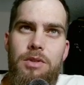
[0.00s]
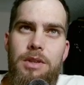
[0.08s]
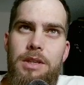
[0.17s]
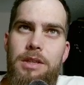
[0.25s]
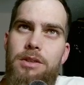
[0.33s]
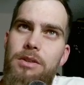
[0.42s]

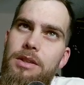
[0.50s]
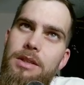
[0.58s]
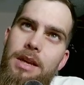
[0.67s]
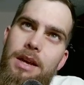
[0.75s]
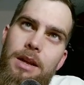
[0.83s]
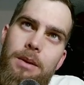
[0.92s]
Does
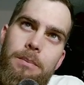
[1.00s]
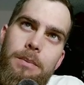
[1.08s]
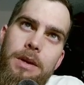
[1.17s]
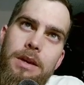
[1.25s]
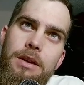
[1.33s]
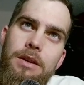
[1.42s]
that help
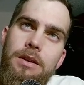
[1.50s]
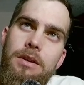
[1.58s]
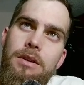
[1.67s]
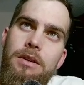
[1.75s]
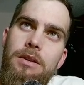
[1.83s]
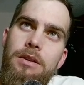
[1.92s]
me?
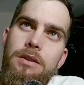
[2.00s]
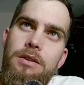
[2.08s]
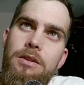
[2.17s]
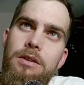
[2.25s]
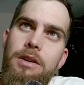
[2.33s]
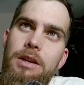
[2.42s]

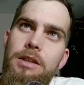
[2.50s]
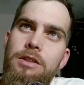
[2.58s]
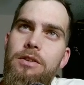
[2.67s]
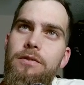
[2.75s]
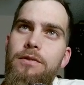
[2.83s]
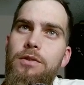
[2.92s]
All right, let's
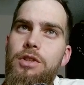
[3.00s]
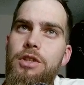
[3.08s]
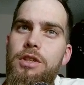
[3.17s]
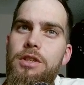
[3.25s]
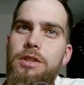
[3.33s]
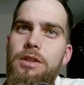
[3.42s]
look for.
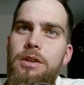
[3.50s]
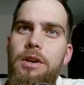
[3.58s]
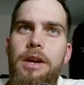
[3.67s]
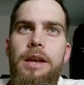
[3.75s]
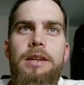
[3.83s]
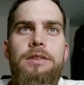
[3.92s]

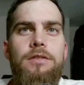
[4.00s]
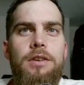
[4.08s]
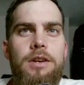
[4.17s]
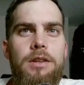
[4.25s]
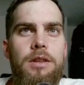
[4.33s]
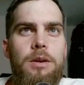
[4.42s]
Okay, let's look
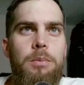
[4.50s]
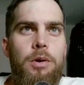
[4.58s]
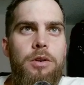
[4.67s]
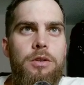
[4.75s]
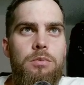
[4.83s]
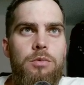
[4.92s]
at the
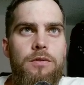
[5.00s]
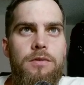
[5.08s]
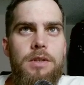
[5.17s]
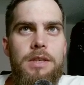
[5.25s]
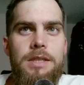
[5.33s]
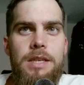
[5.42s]
opponent's moves.
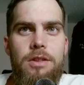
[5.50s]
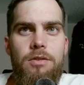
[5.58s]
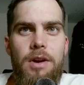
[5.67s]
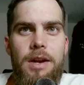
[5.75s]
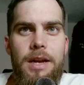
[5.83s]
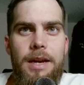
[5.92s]
Is he
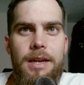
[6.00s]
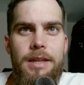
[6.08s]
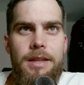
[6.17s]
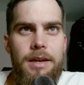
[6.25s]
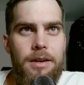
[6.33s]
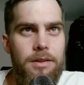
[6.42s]
threatening
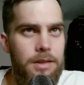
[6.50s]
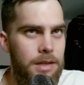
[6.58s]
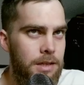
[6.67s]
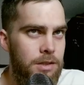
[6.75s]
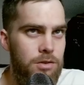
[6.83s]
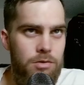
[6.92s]
anything? I don't think
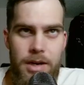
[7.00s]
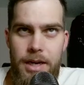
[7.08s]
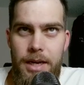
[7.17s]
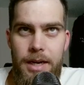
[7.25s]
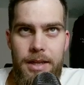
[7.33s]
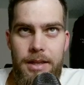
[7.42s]
he's
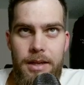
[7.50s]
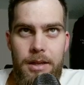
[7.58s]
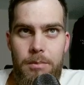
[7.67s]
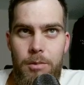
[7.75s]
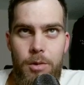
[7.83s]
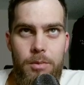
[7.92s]
threatening anything at the
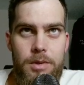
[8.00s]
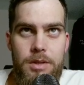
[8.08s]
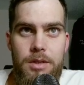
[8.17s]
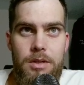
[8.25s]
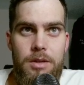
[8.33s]
moment.